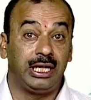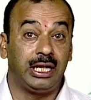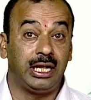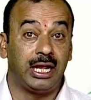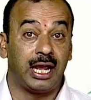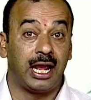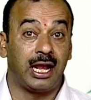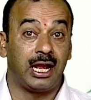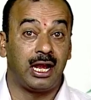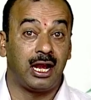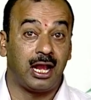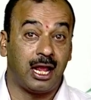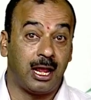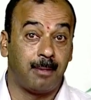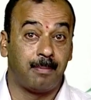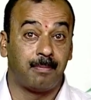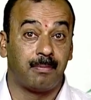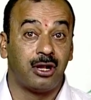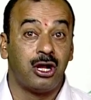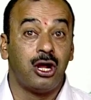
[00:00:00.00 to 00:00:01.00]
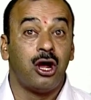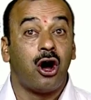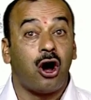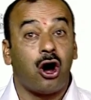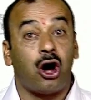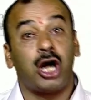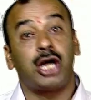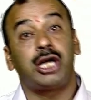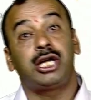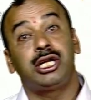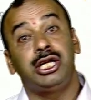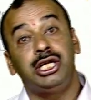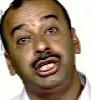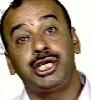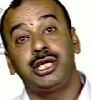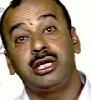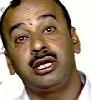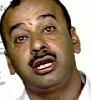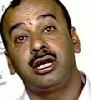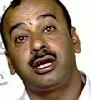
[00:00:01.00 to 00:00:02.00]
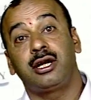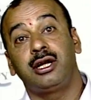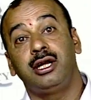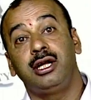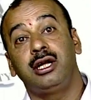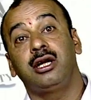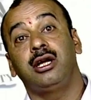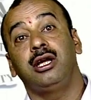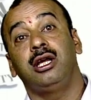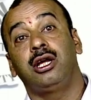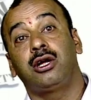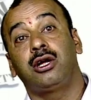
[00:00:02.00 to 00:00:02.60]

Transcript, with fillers: TLM or teaching learning